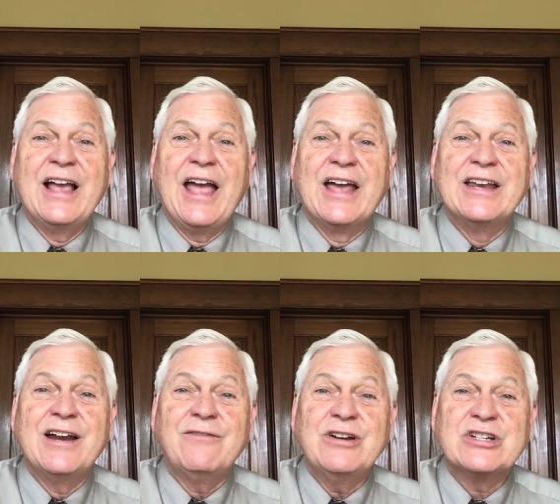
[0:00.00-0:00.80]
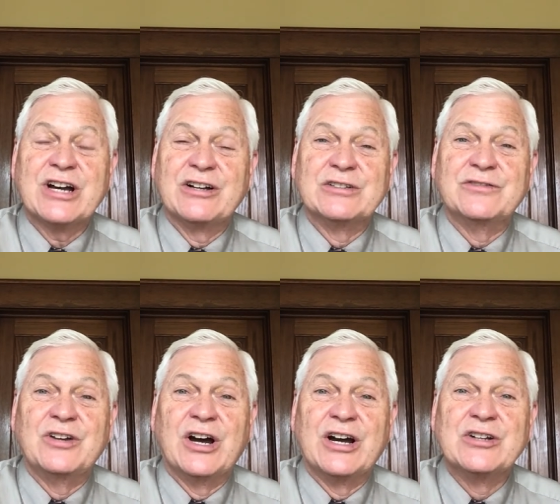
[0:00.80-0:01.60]
And every child of
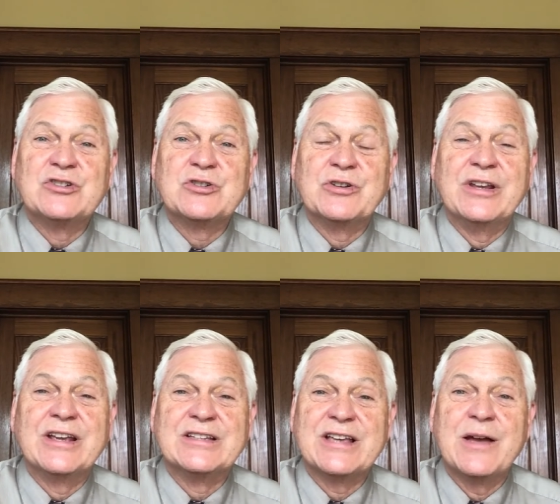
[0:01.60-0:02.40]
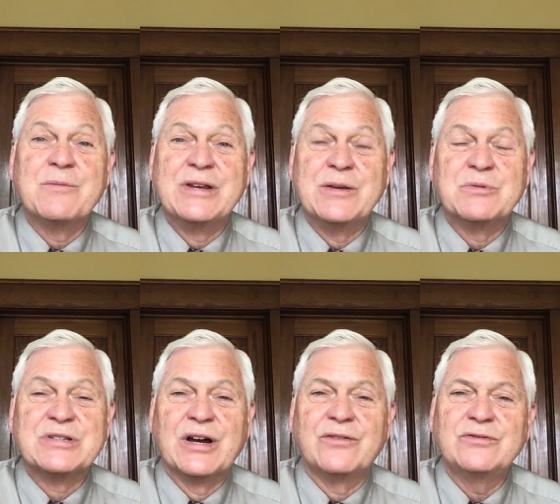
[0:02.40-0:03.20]
God should examine
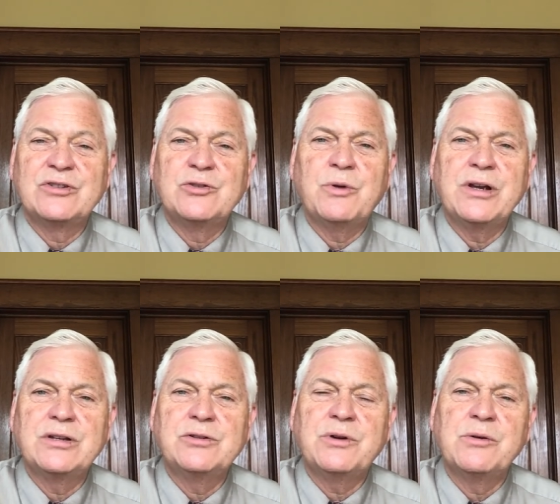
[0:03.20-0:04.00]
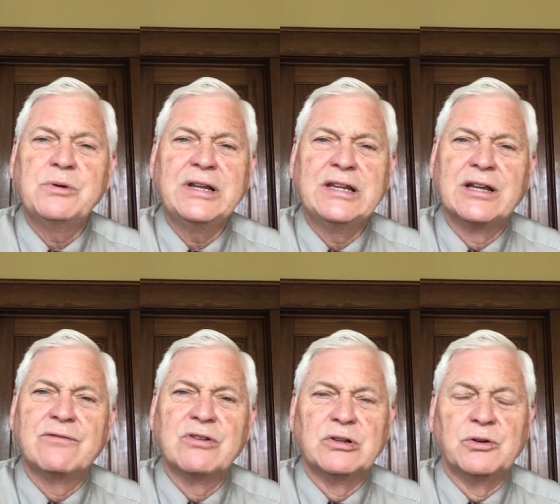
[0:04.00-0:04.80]
himself. Do I, do I really love
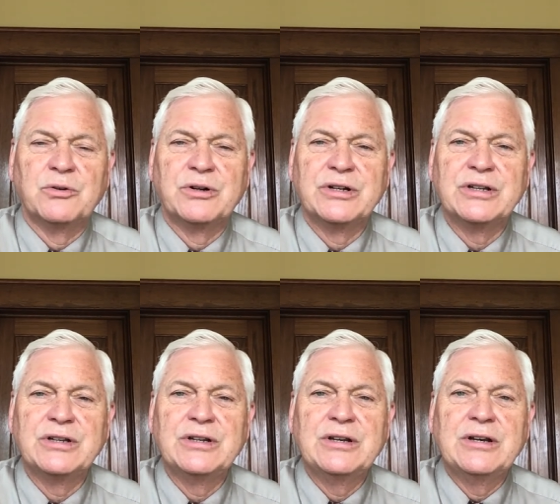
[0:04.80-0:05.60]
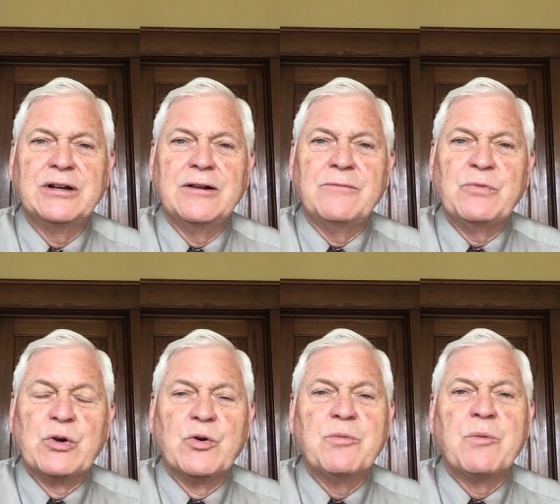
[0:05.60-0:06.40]
the Lord?
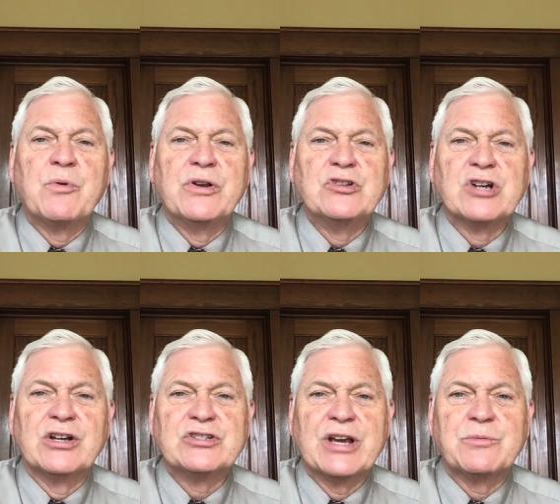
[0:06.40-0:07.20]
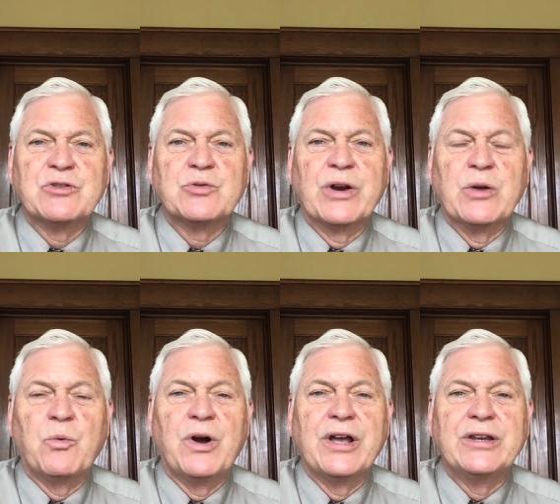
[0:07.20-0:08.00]
You remember in John chapter
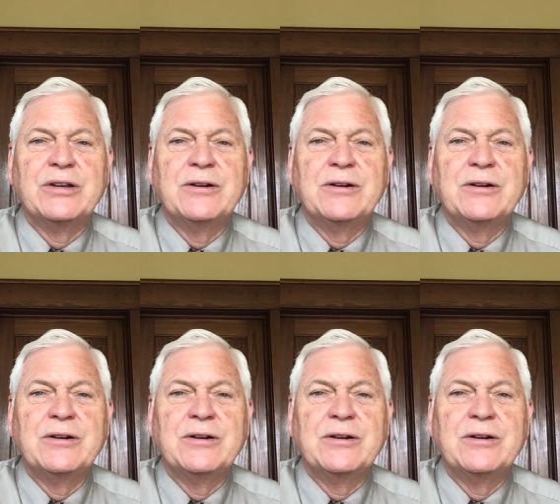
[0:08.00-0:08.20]
21,